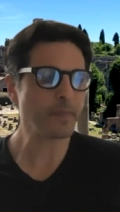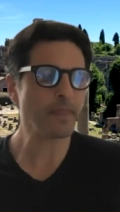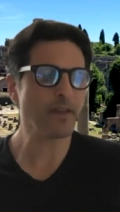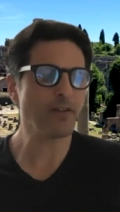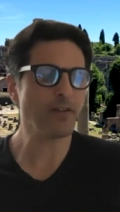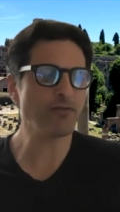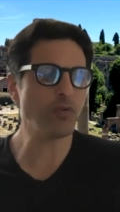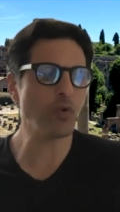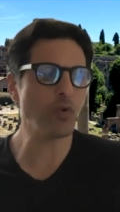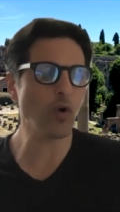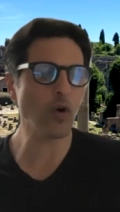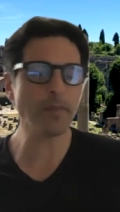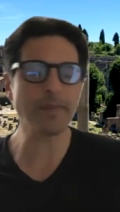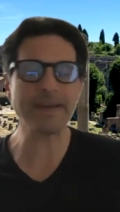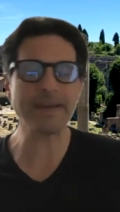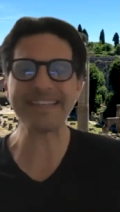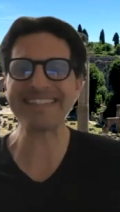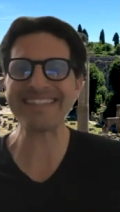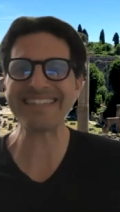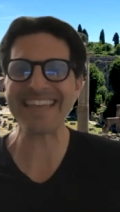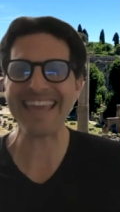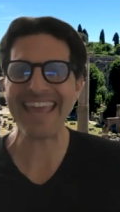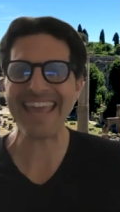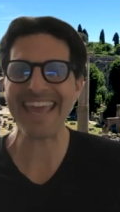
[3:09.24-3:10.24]
form a
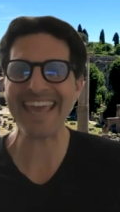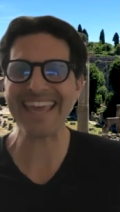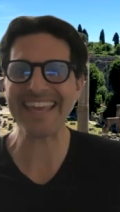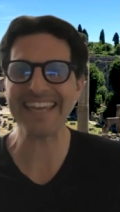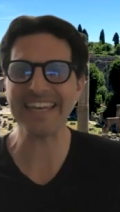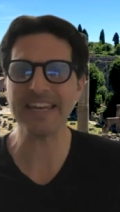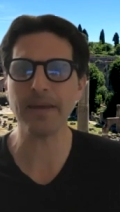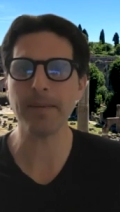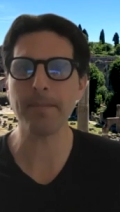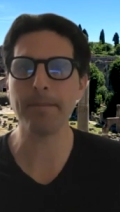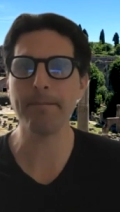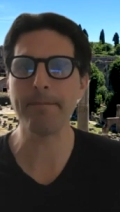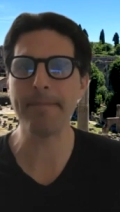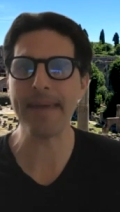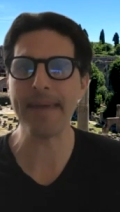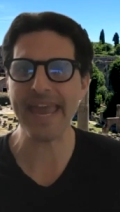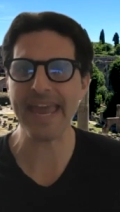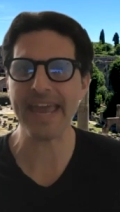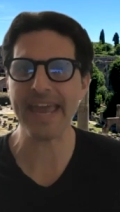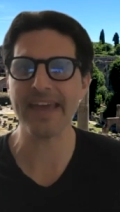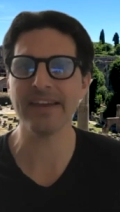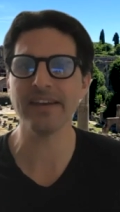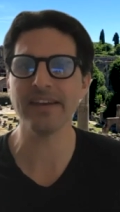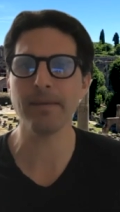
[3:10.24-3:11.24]

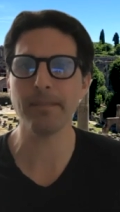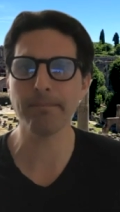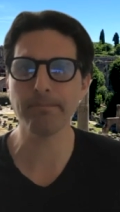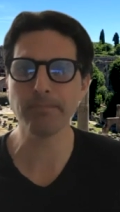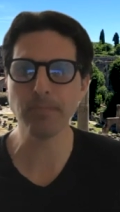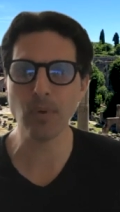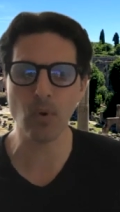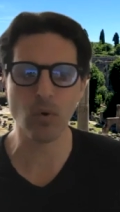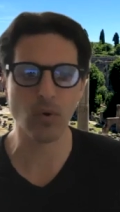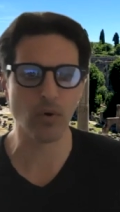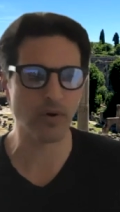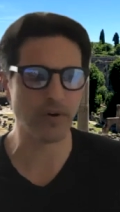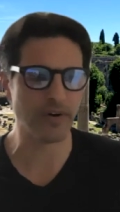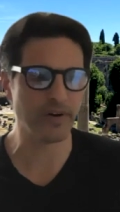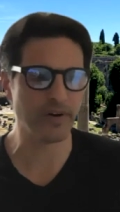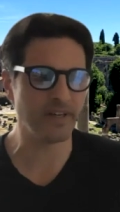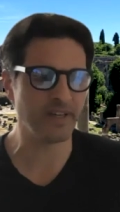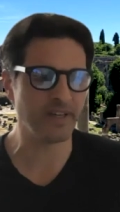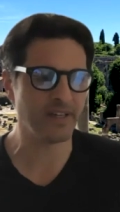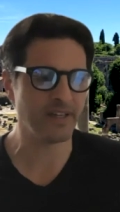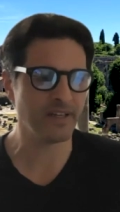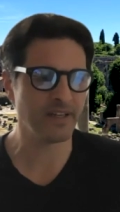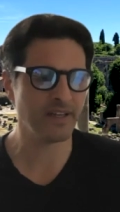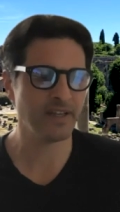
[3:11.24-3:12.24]
10-man
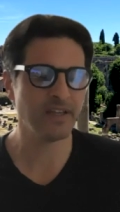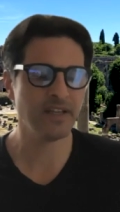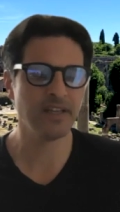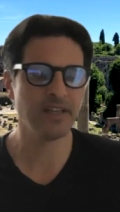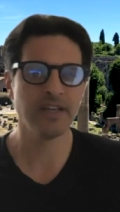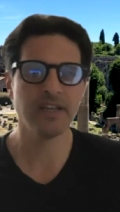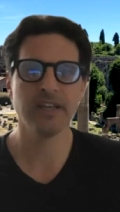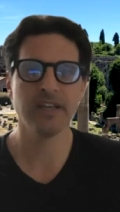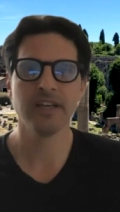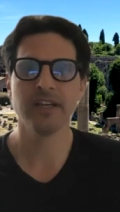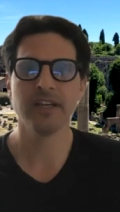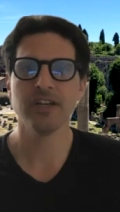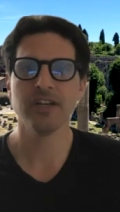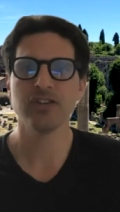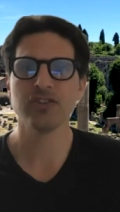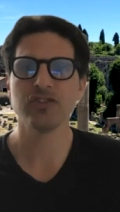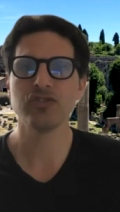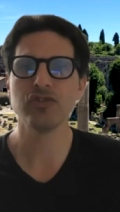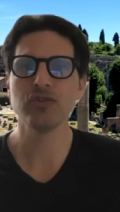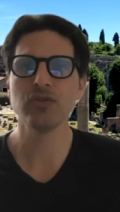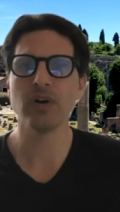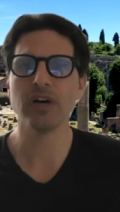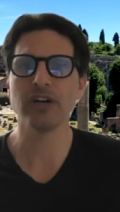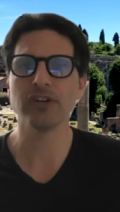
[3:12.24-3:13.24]
board
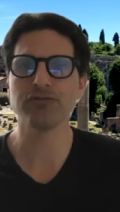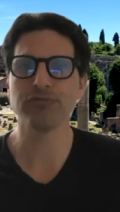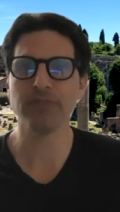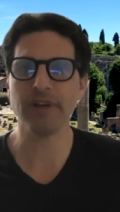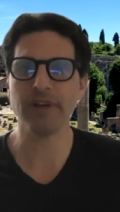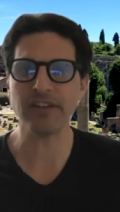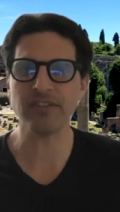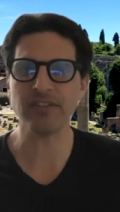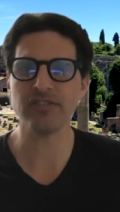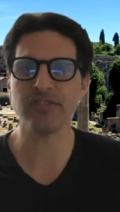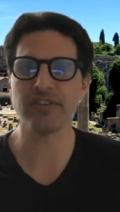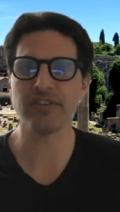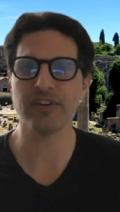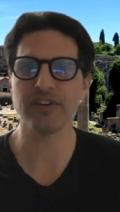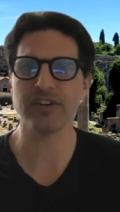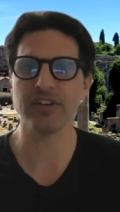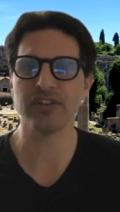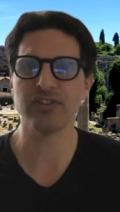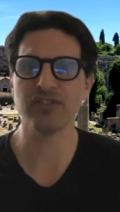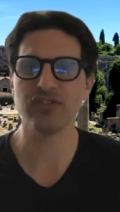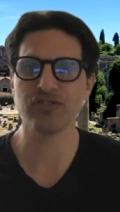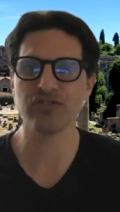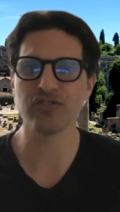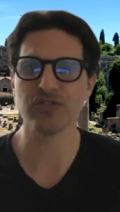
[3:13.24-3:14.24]
to address their
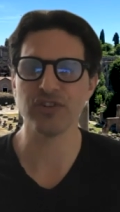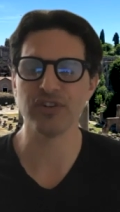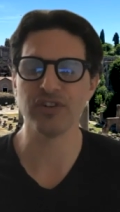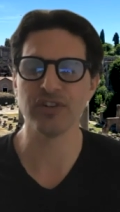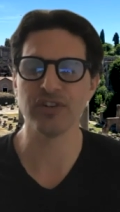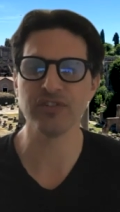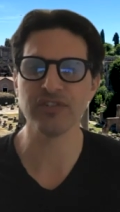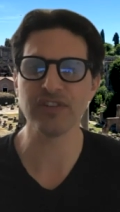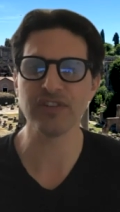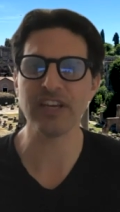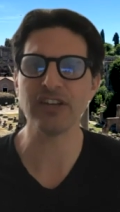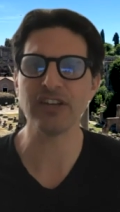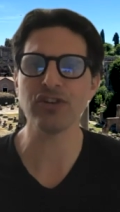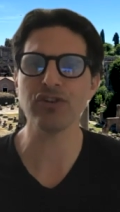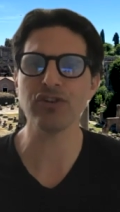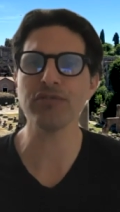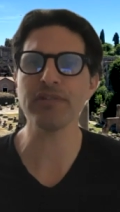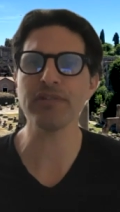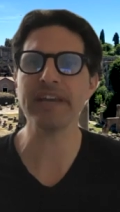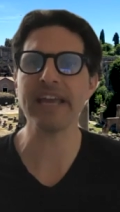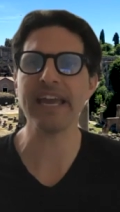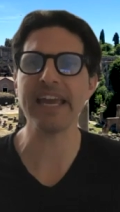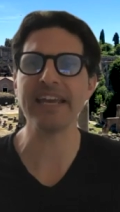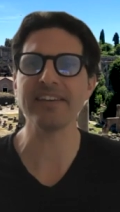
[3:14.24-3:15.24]
concerns and
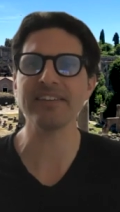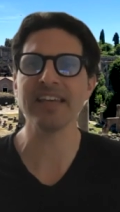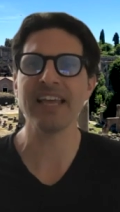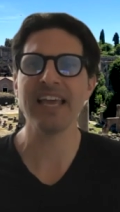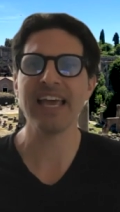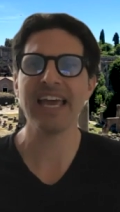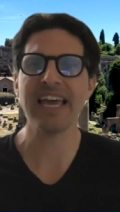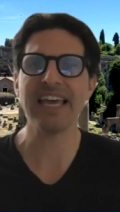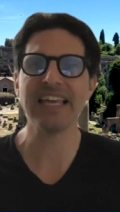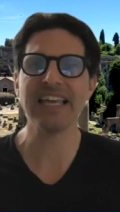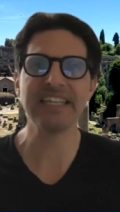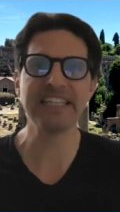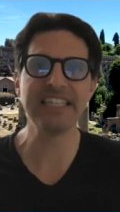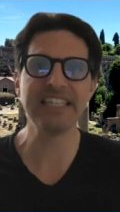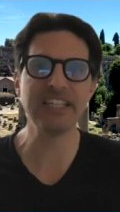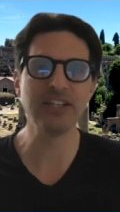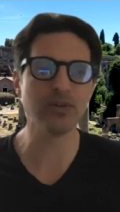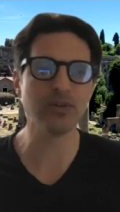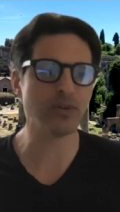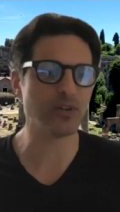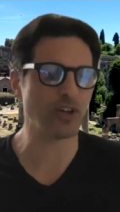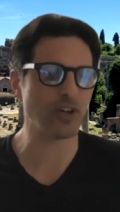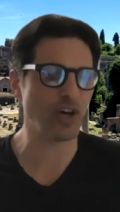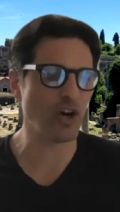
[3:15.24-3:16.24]
create a
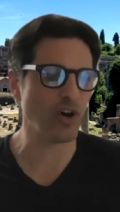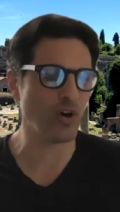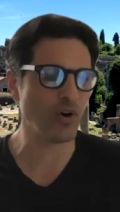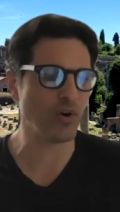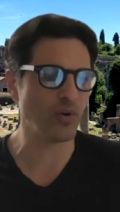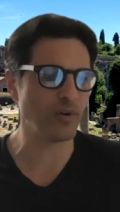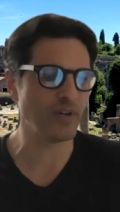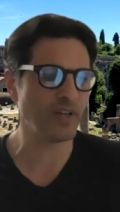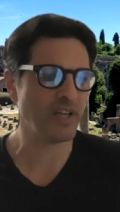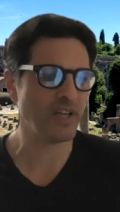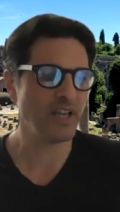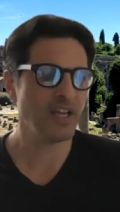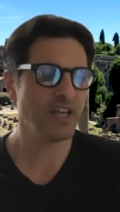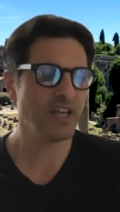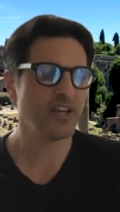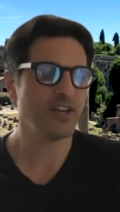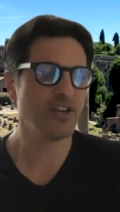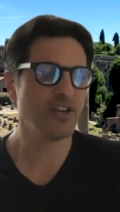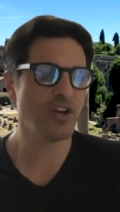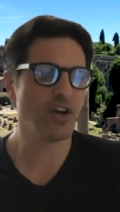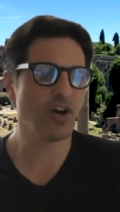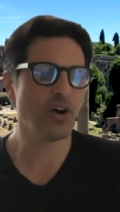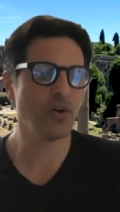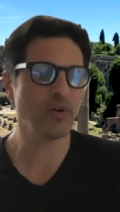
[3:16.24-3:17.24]
legal code
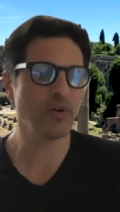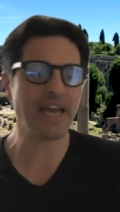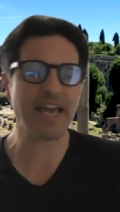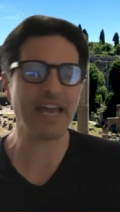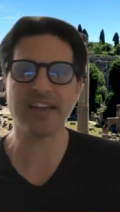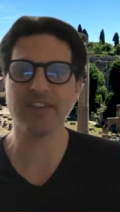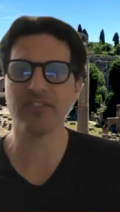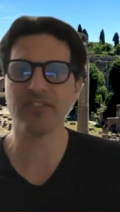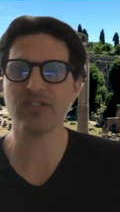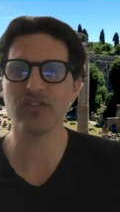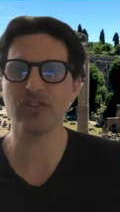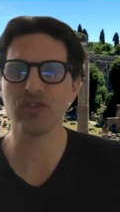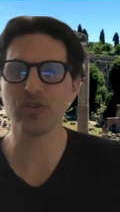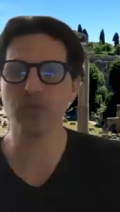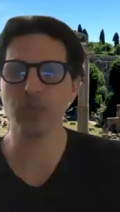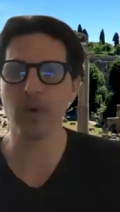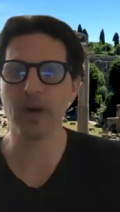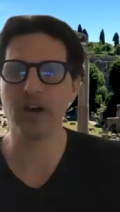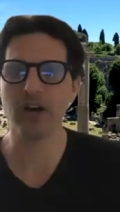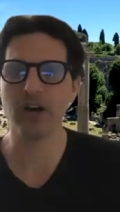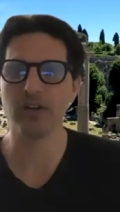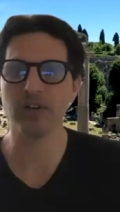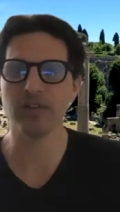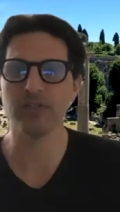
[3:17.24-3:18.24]
known as the
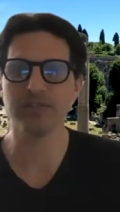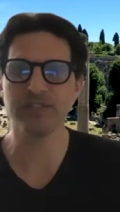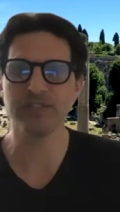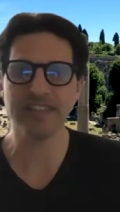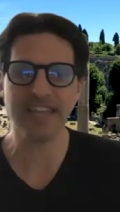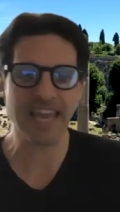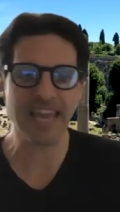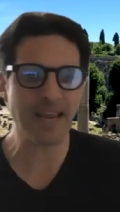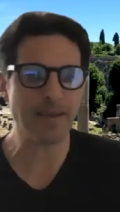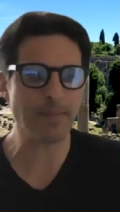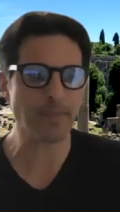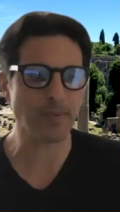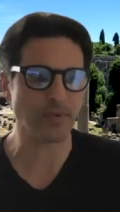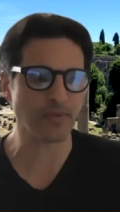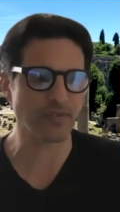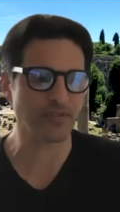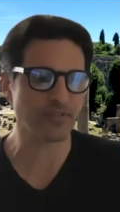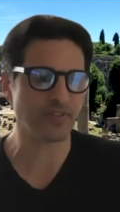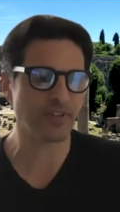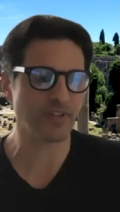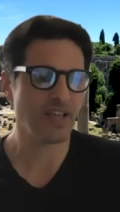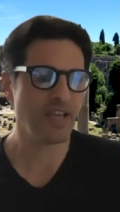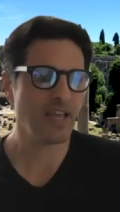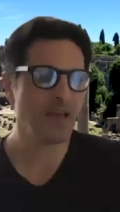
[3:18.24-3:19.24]
12
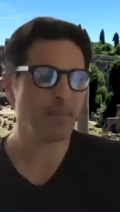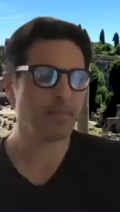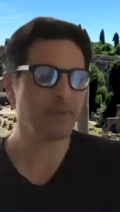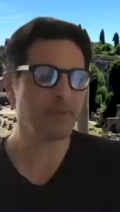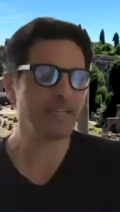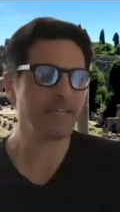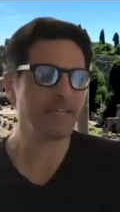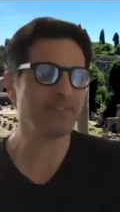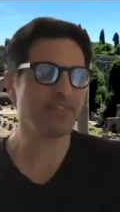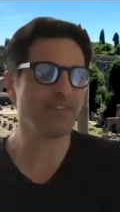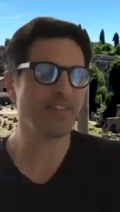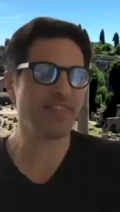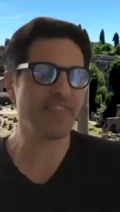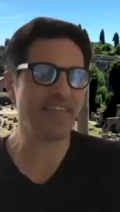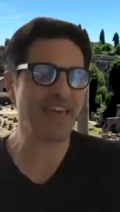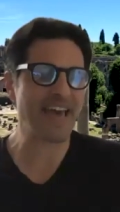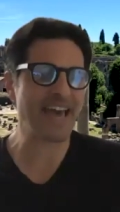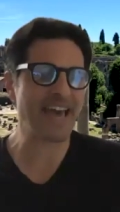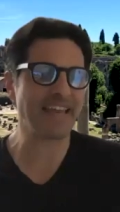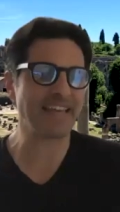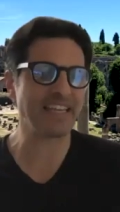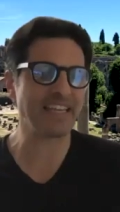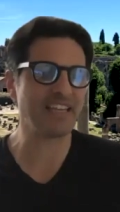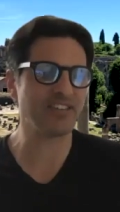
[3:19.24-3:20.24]
tables. But even
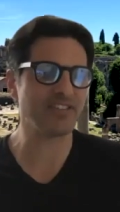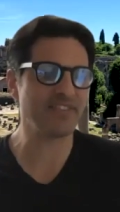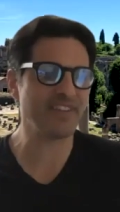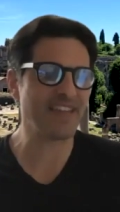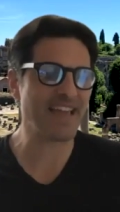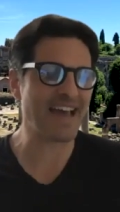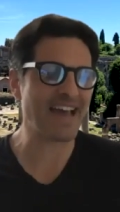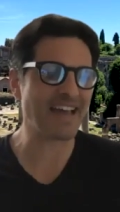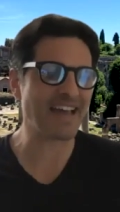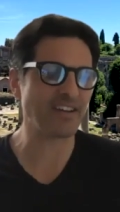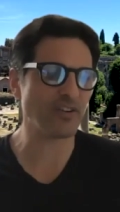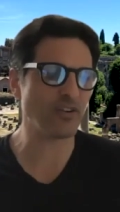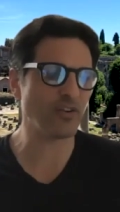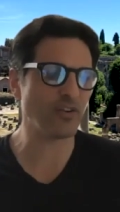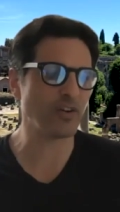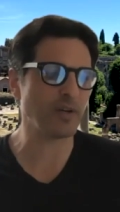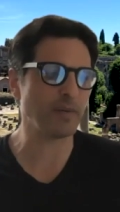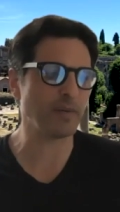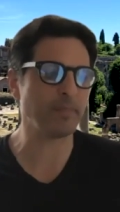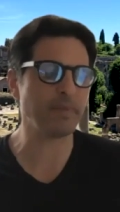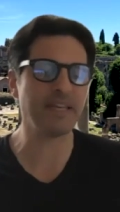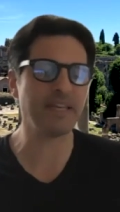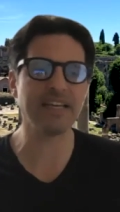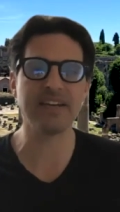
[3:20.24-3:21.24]
that is not going
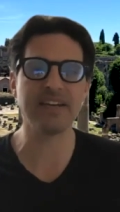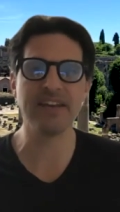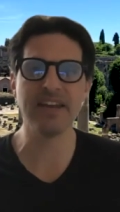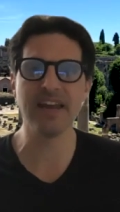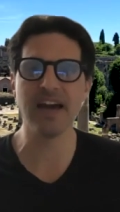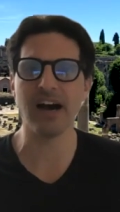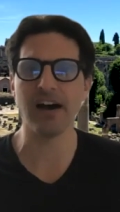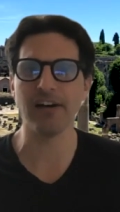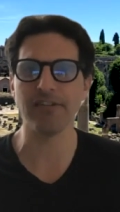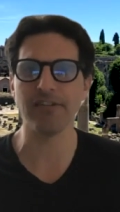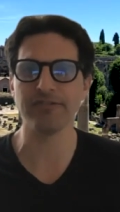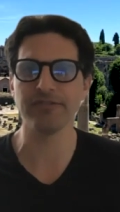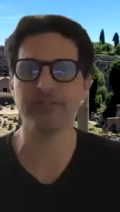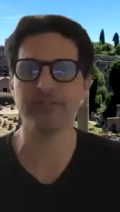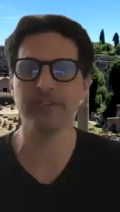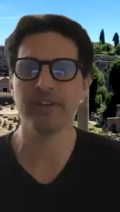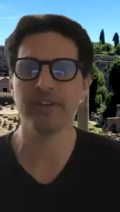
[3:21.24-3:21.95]
to be enough